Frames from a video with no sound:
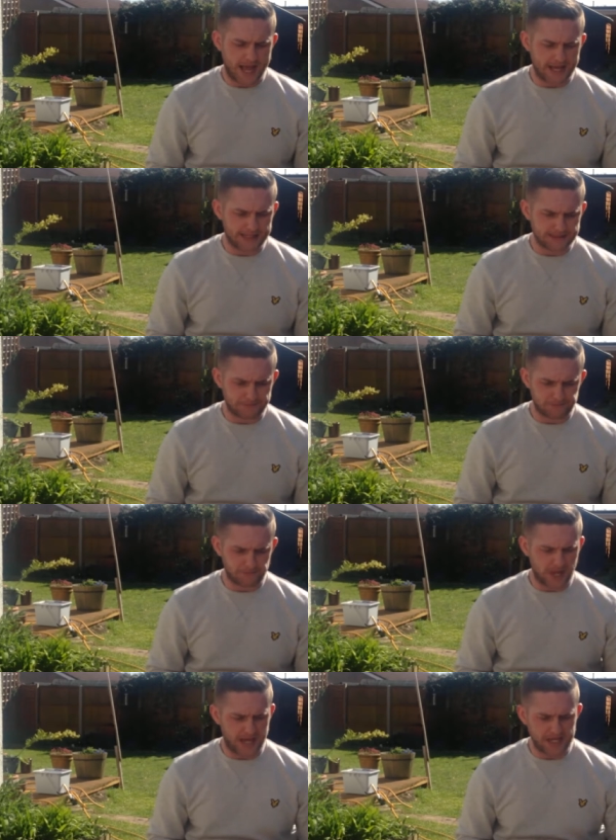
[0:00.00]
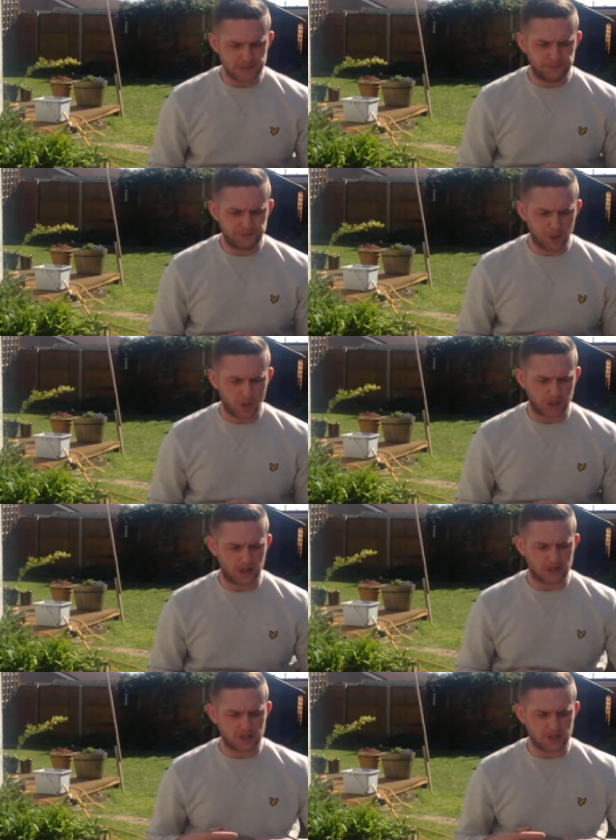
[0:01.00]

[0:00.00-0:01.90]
And this book